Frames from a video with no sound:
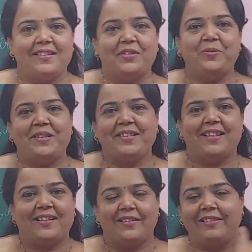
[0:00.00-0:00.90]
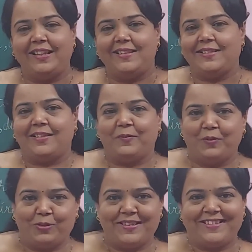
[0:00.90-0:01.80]
2 star, 3 star,
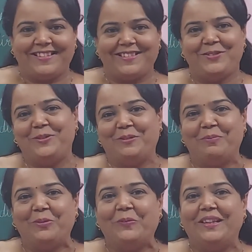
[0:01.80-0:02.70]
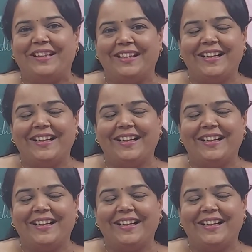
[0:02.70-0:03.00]
4 stars to the movie,